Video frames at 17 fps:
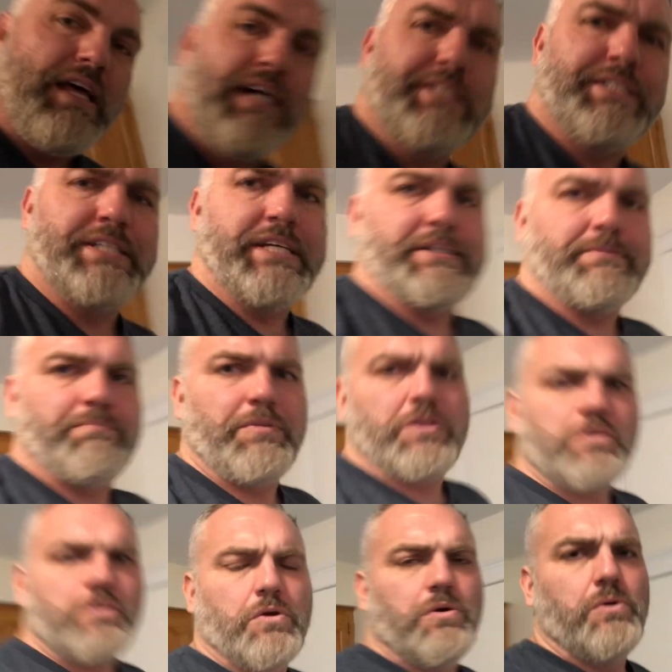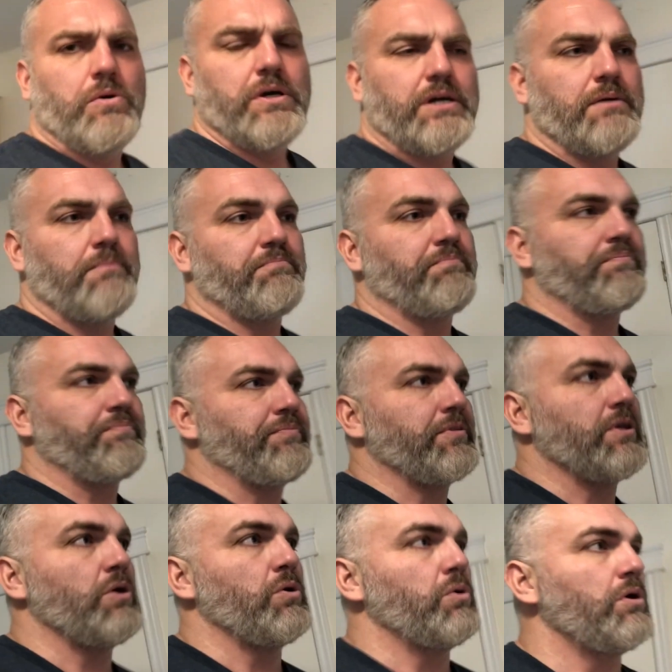That's it. So
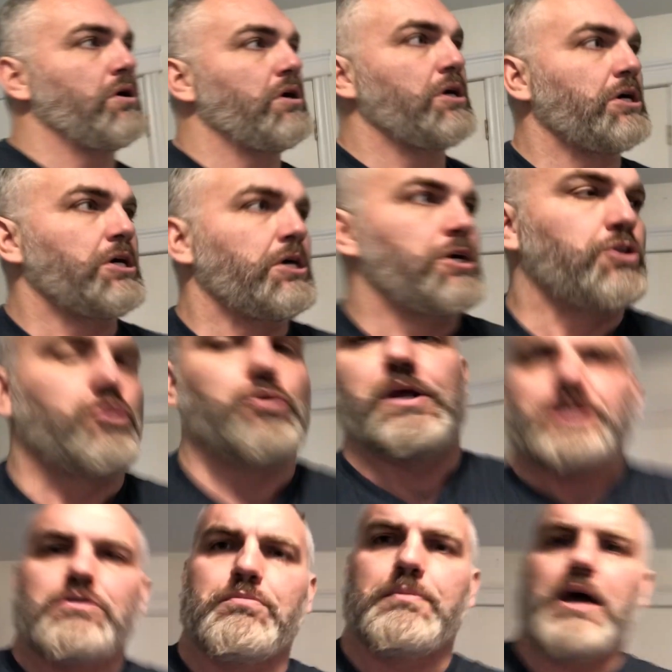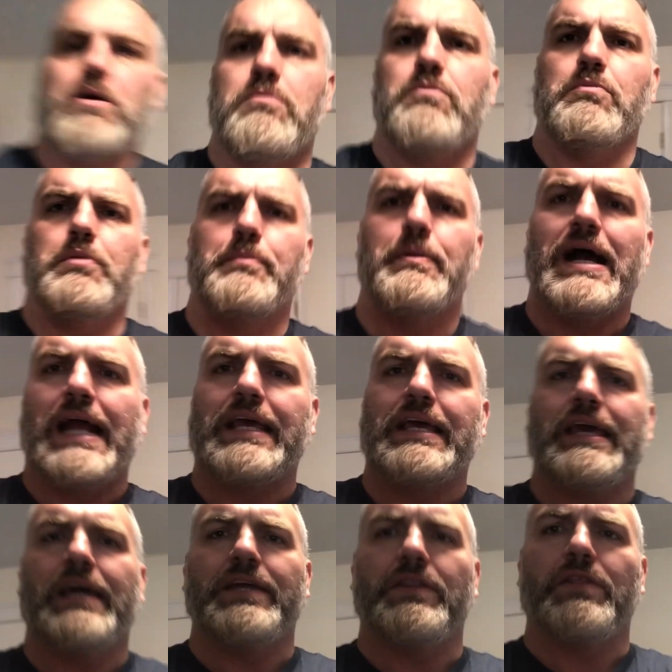2 days from now, be back
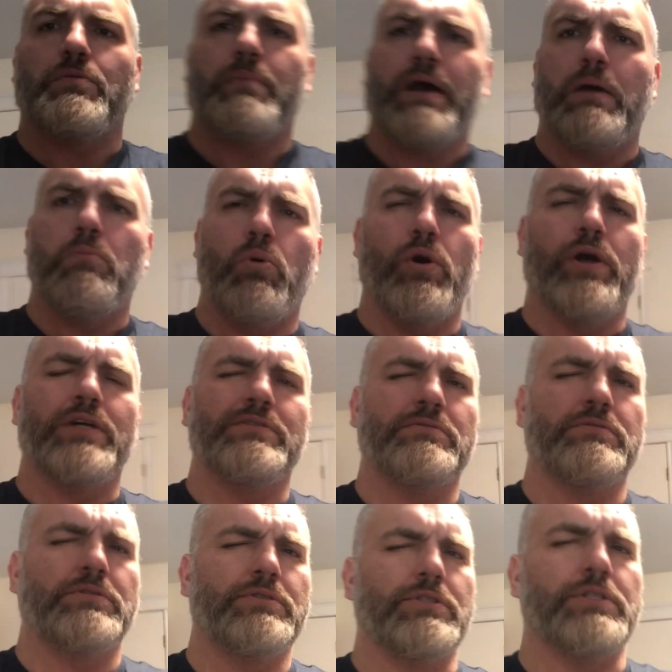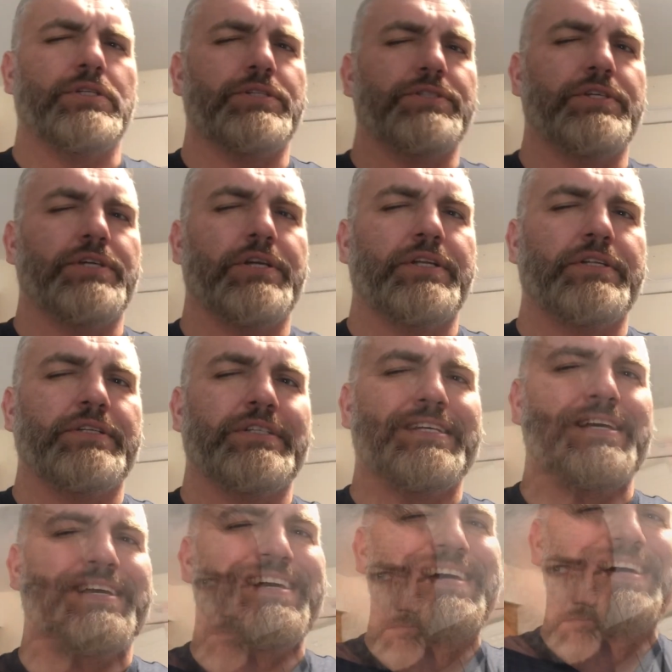kegging this bad boy. See you soon.
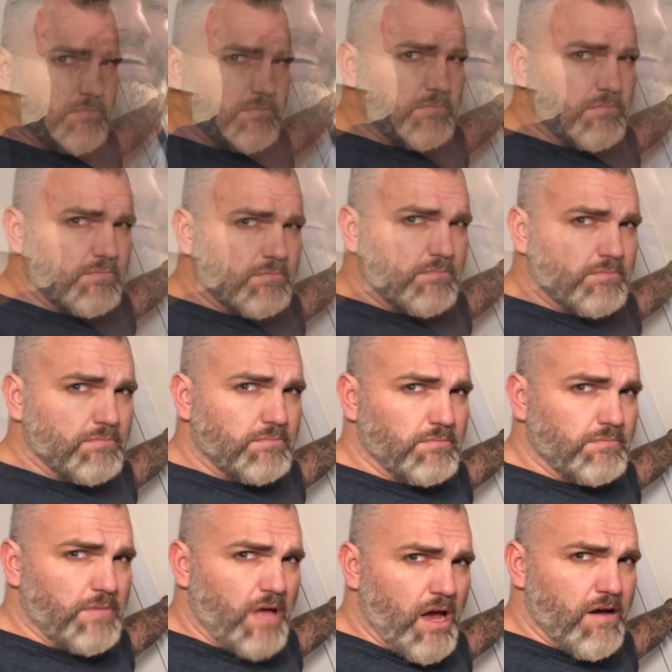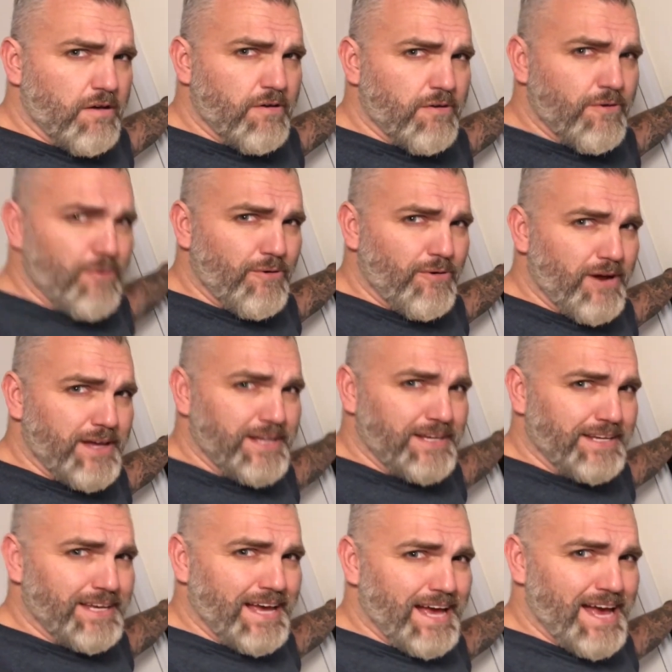Yeah. All
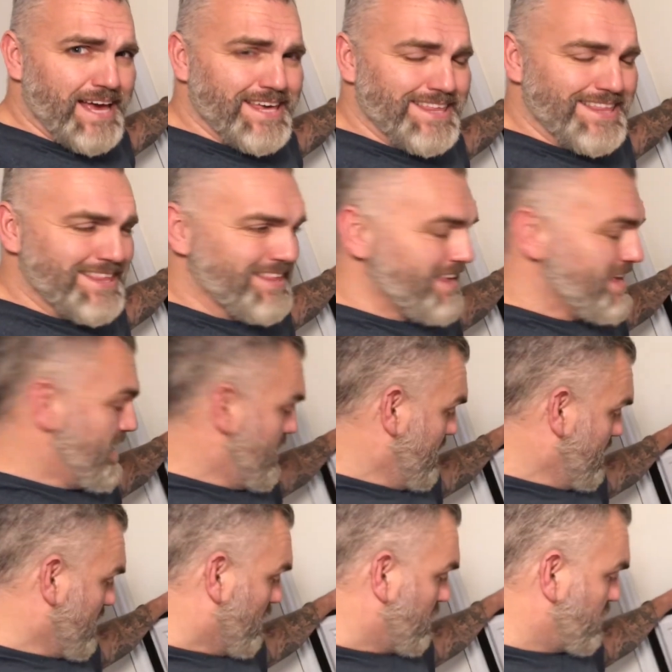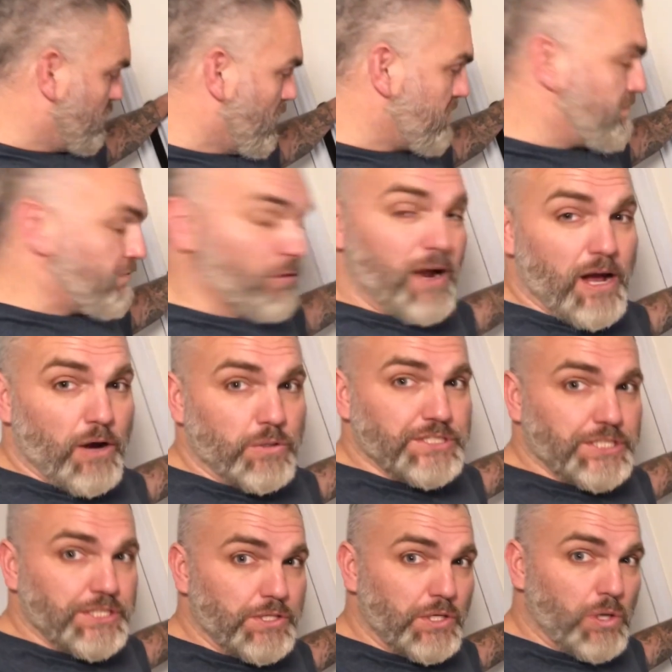right, guys. So we're 24 hours
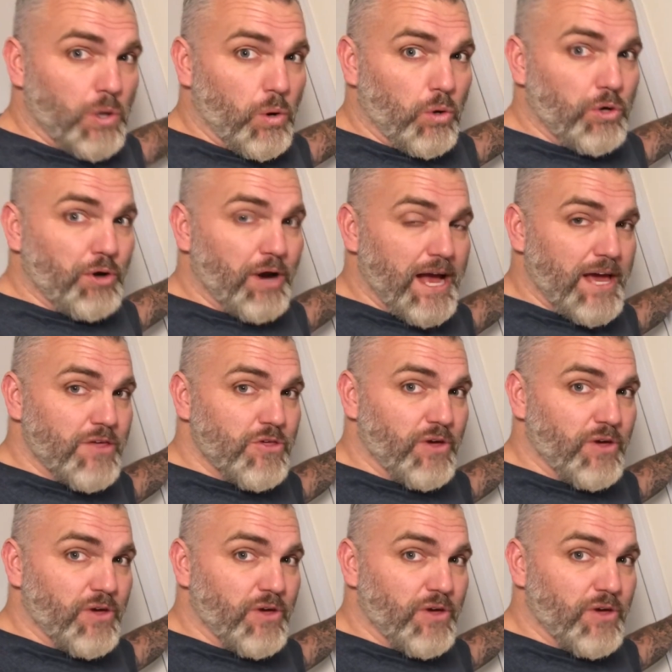into the cold crash.